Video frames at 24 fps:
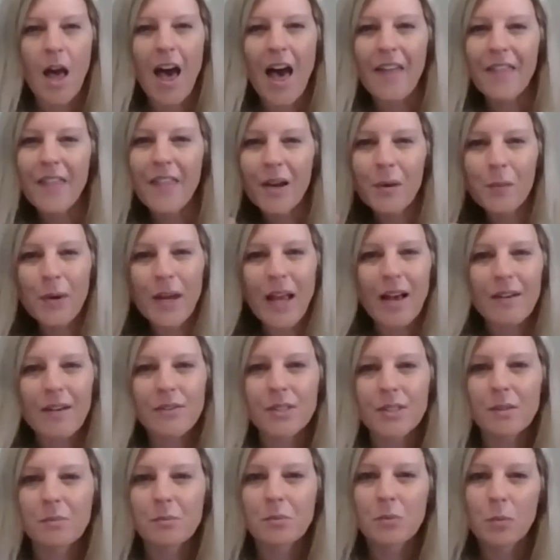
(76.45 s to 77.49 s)
And then we have
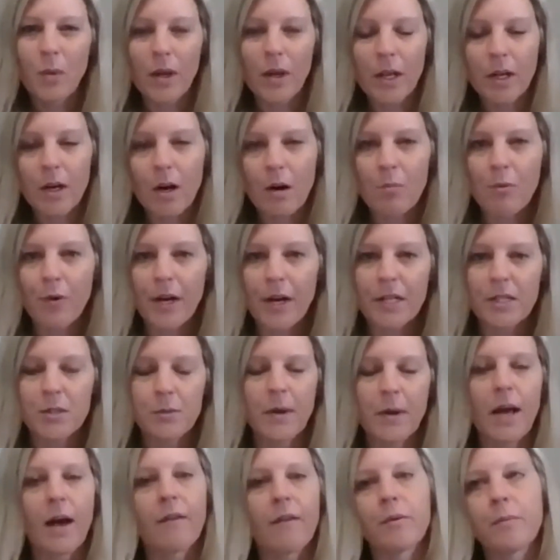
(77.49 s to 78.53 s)
some, in our brains,
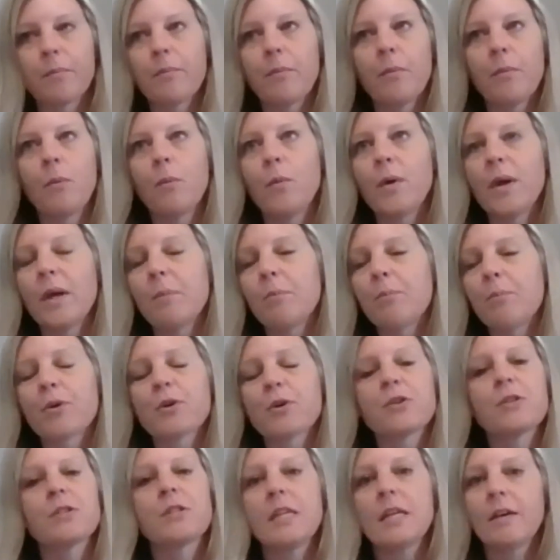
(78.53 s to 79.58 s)
we
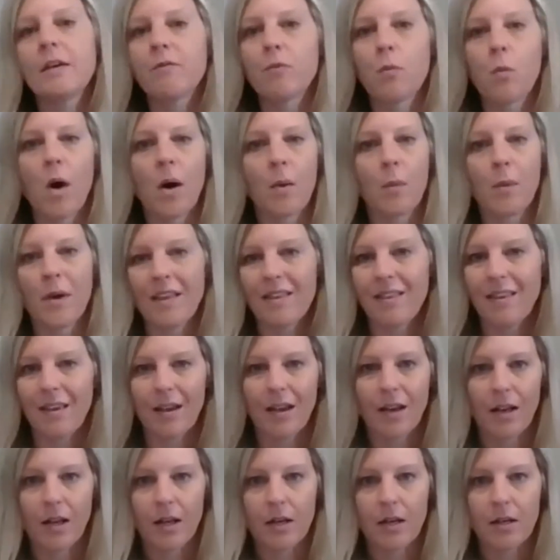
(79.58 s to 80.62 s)
perceive what we
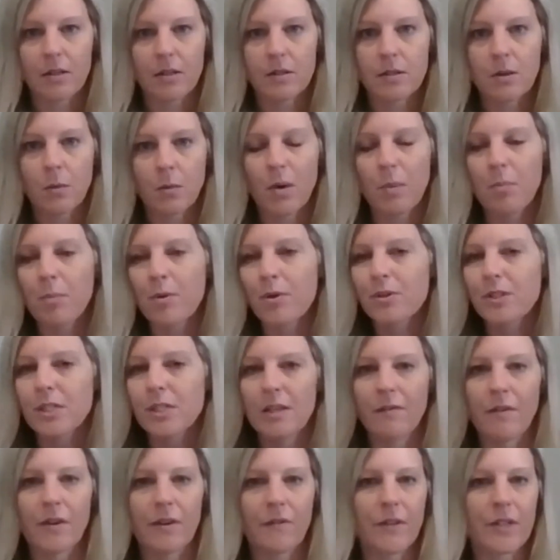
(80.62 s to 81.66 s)
think it is. We
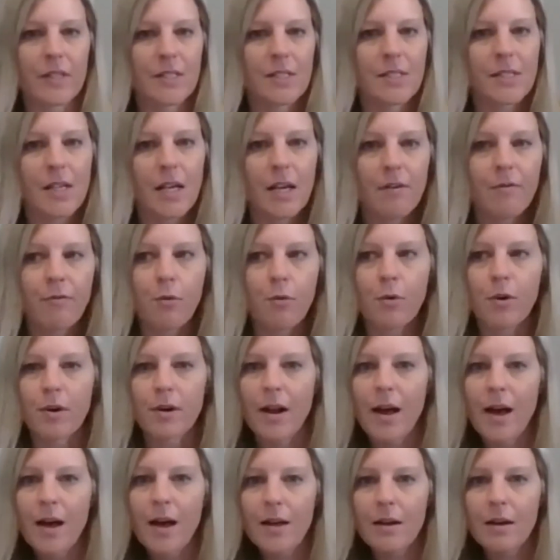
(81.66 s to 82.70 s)
perceive if it's safe or
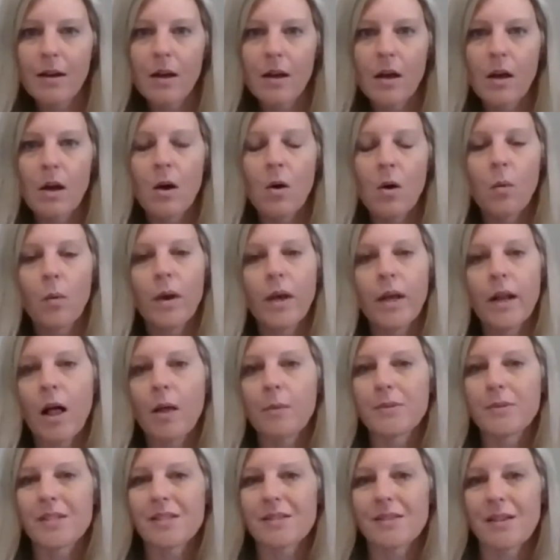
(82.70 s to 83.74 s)
not. It
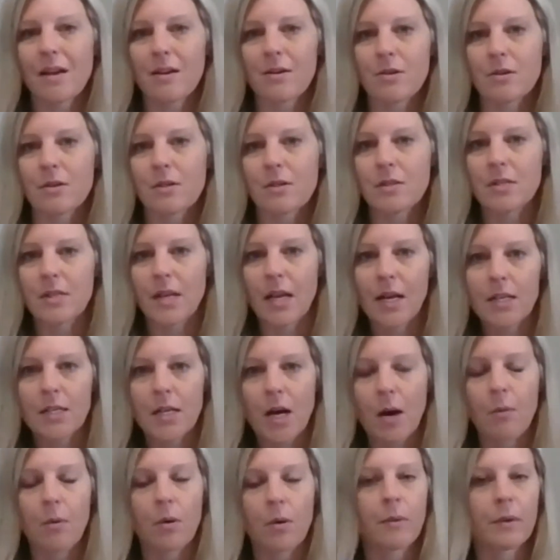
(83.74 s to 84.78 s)
helps us understand
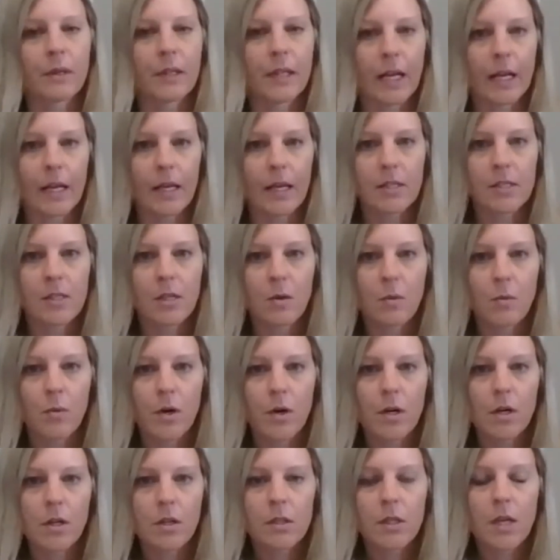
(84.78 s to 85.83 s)
how we're relating to the
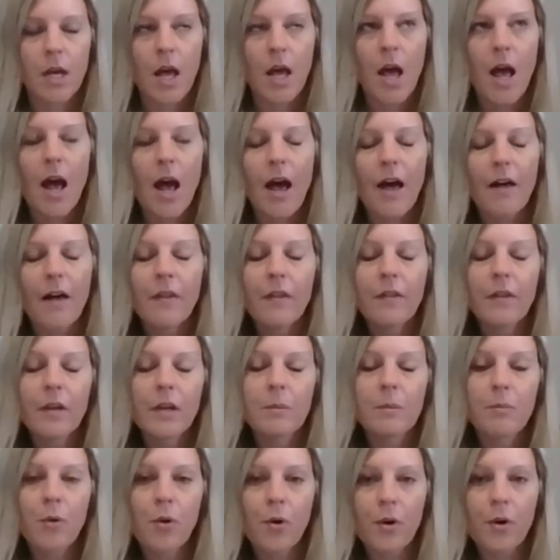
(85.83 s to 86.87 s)
world. And then the
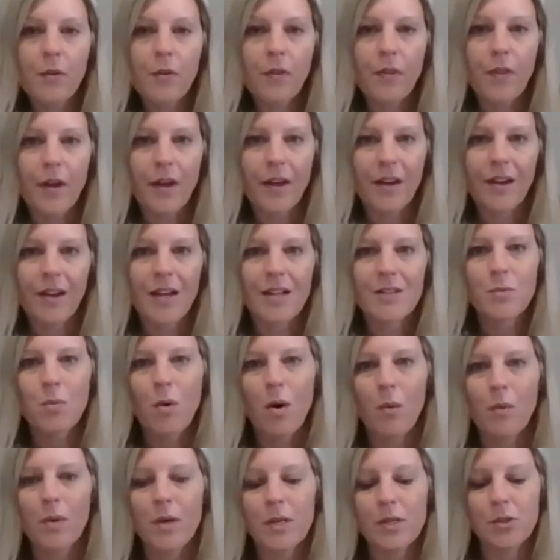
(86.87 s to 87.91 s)
important thing is
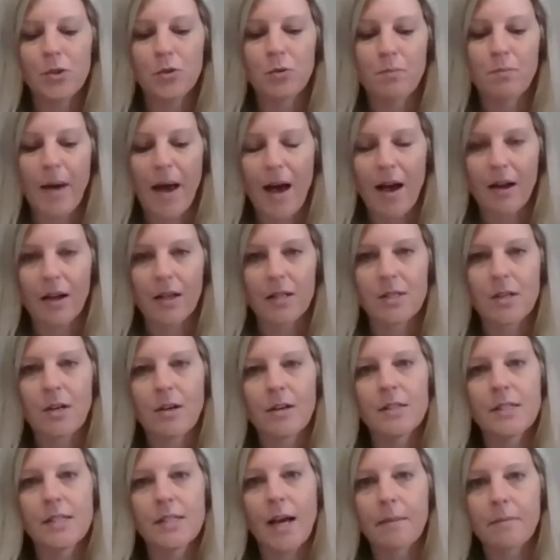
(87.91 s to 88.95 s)
what we do back. It's
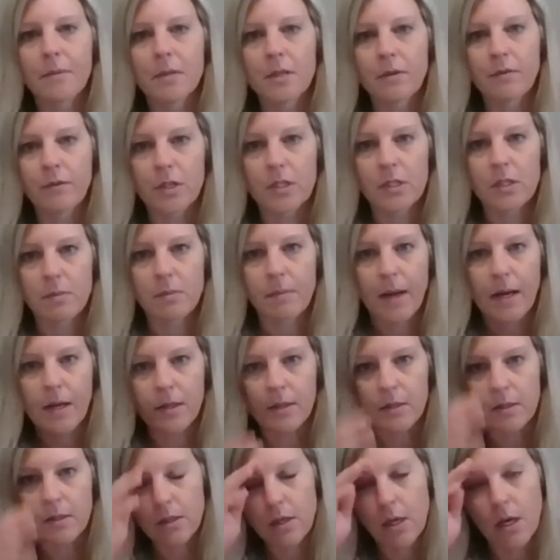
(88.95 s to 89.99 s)
our adaptive
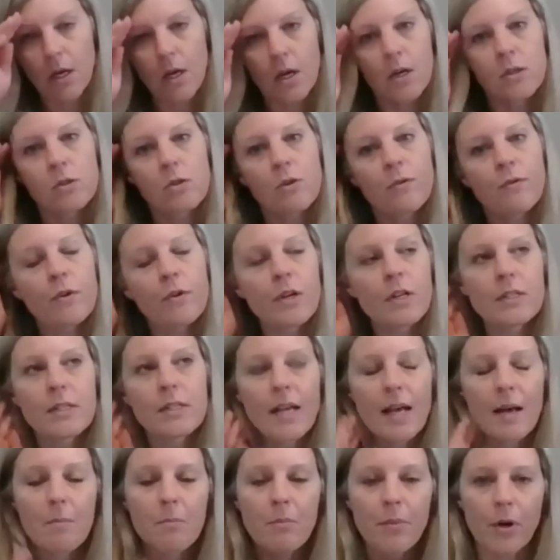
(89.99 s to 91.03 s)
response. So for
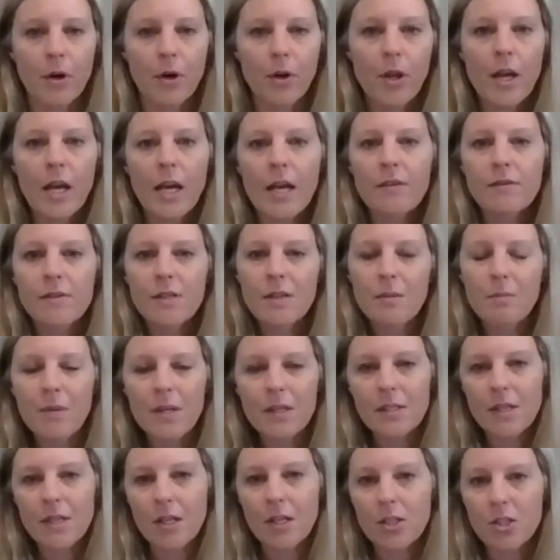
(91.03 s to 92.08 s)
example, if
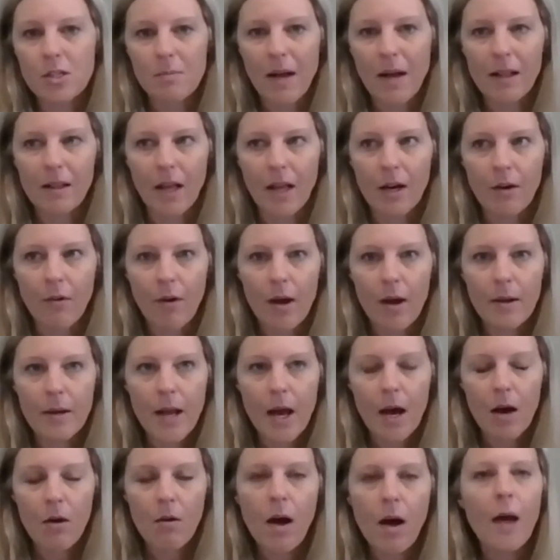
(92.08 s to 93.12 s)
something touched my leg right
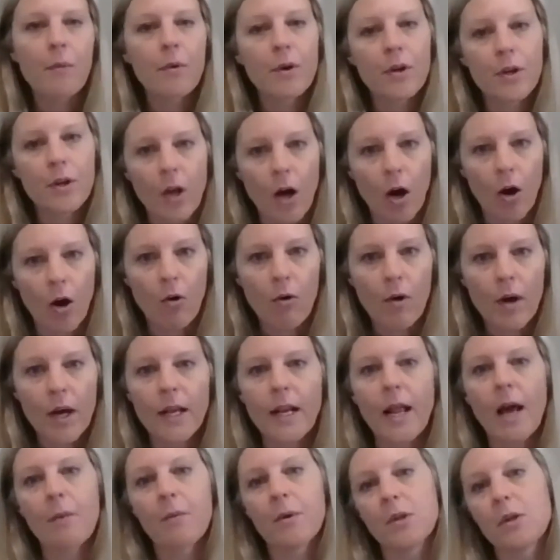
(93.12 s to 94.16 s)
now, I would know,
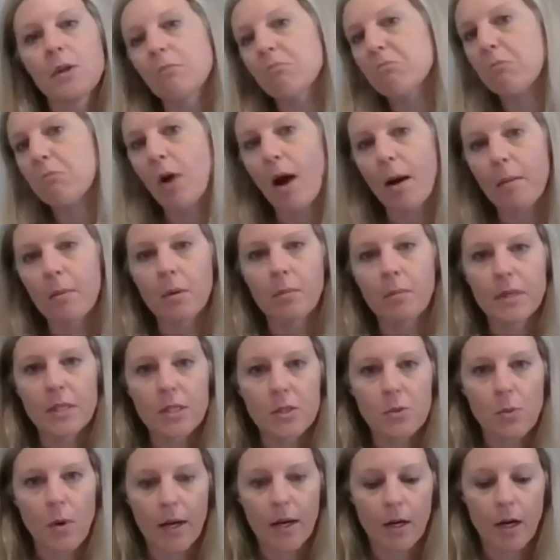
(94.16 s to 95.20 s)
and I would probably
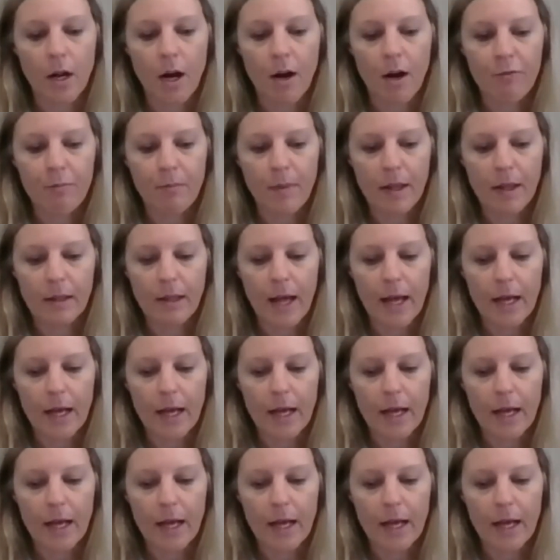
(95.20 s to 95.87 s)
swat it off my